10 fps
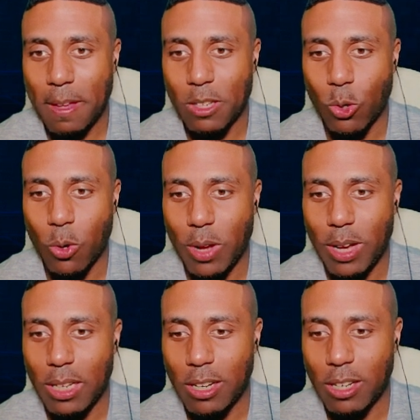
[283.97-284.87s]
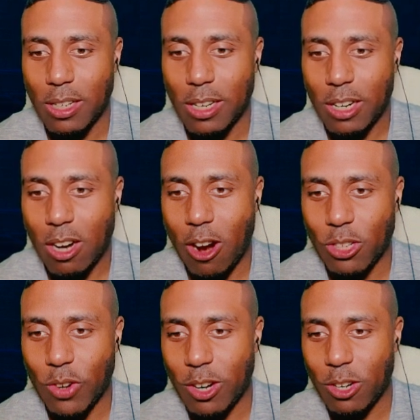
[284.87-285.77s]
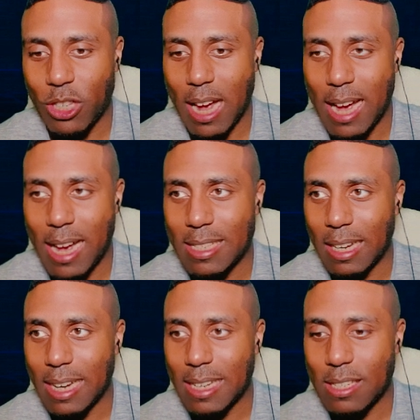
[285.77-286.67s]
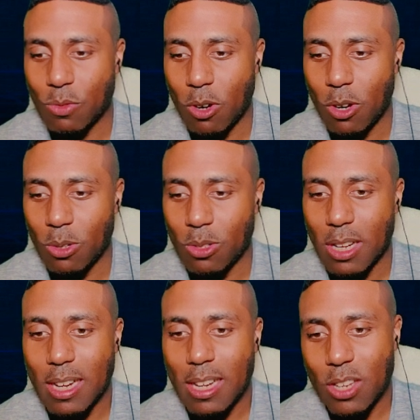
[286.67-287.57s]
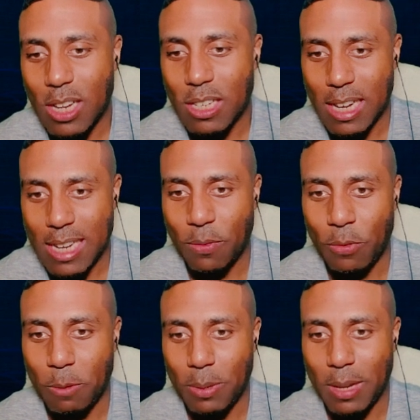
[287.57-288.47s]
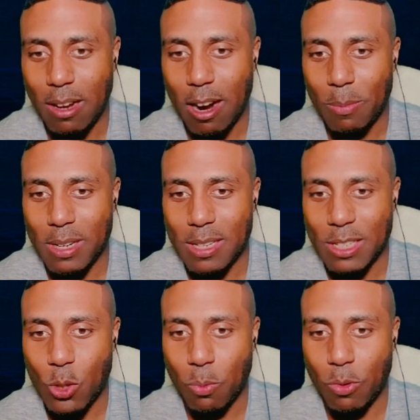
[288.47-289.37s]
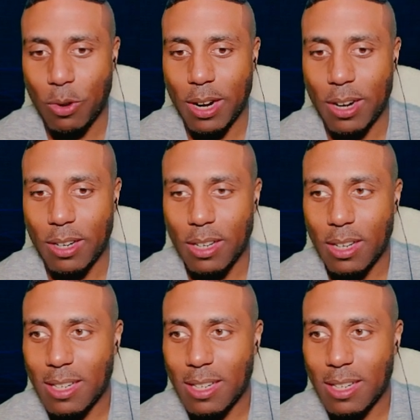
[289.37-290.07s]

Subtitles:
Joey Wheeler, Card Trader Chaz, Alexis Rhodes. So it is a free-to-play card, but it's a super rare.